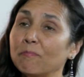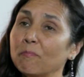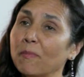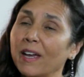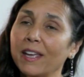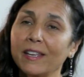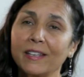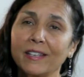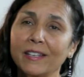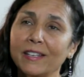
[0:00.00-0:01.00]

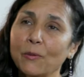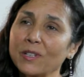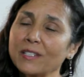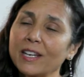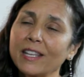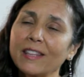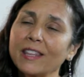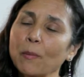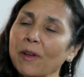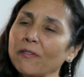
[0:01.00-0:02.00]
It wasn't anything
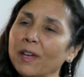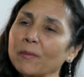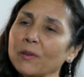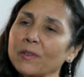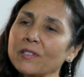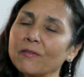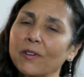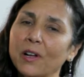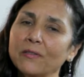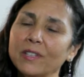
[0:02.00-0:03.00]
that my family was
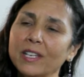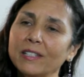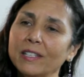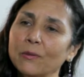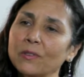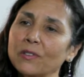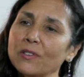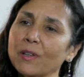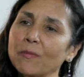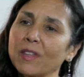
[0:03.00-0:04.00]
involved in. It was just
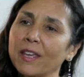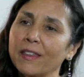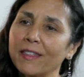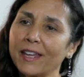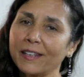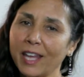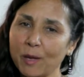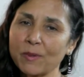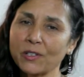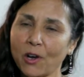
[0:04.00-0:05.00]
something that
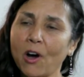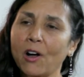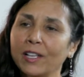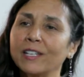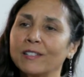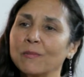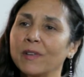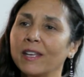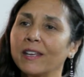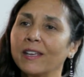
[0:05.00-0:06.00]
came as a calling to
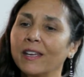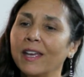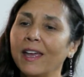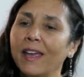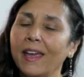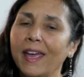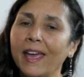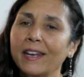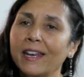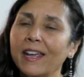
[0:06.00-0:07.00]
me.
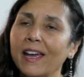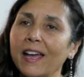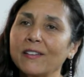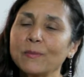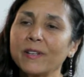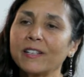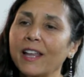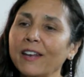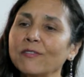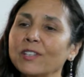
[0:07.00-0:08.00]
And I spent a
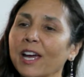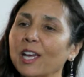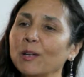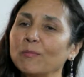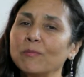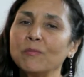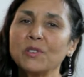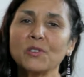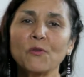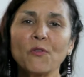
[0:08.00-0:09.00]
lot of time
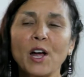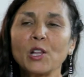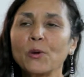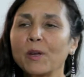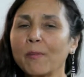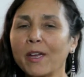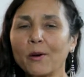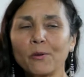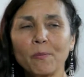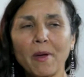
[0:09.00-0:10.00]
just following my
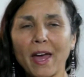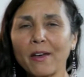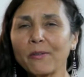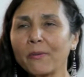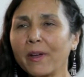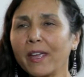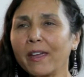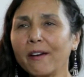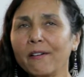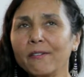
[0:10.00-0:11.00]
own pathway
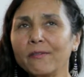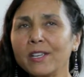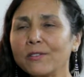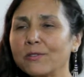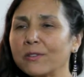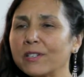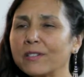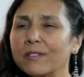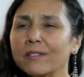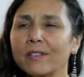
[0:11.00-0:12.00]
of
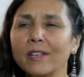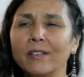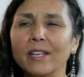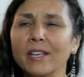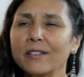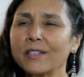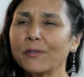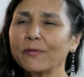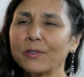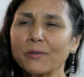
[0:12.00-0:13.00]
interests and
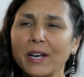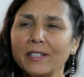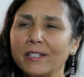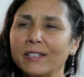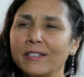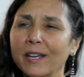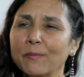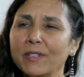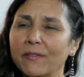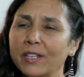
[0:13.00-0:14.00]
self-directed
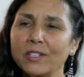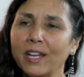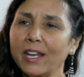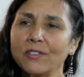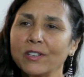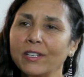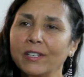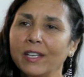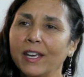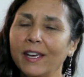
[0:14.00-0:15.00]
types of education.
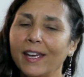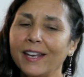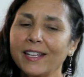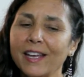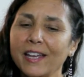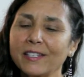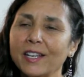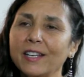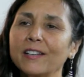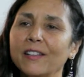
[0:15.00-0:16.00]
And I
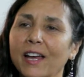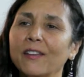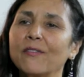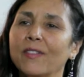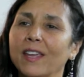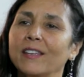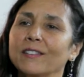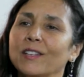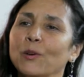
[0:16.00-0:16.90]
studied a lot of things, and I